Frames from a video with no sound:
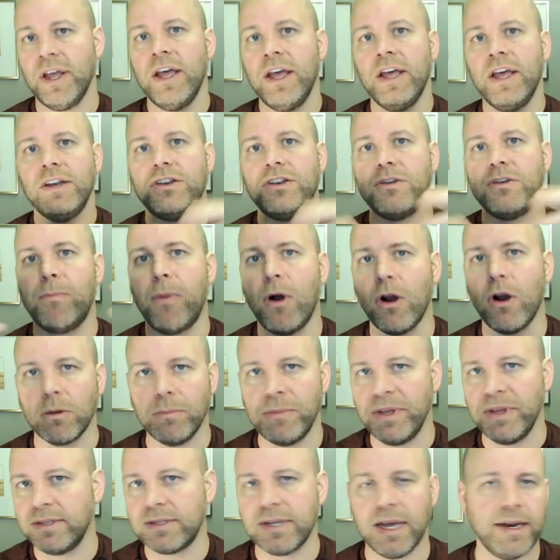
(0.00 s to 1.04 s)
departments
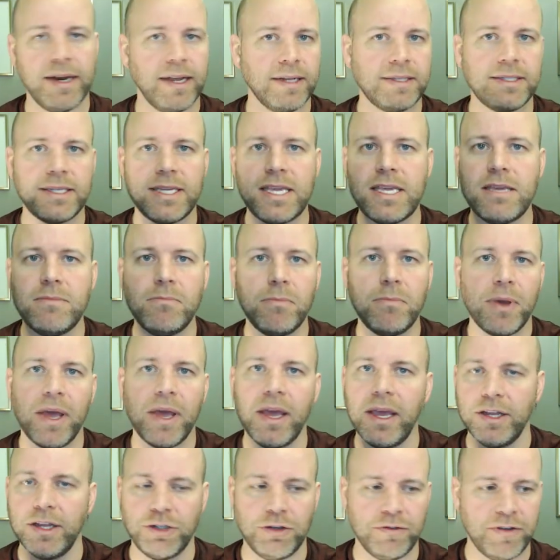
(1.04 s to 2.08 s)
on a team page,
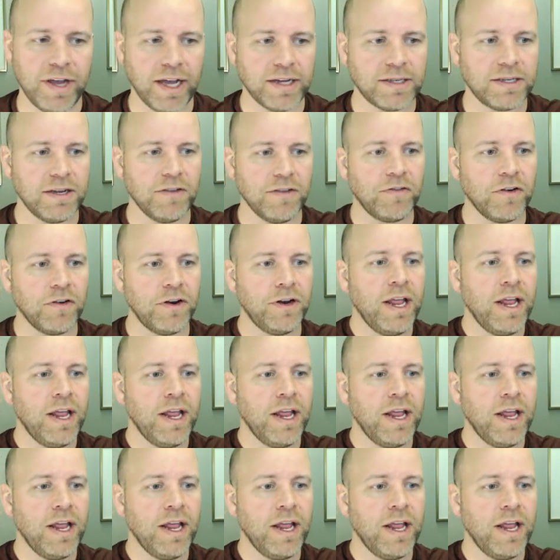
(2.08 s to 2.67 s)
you've got different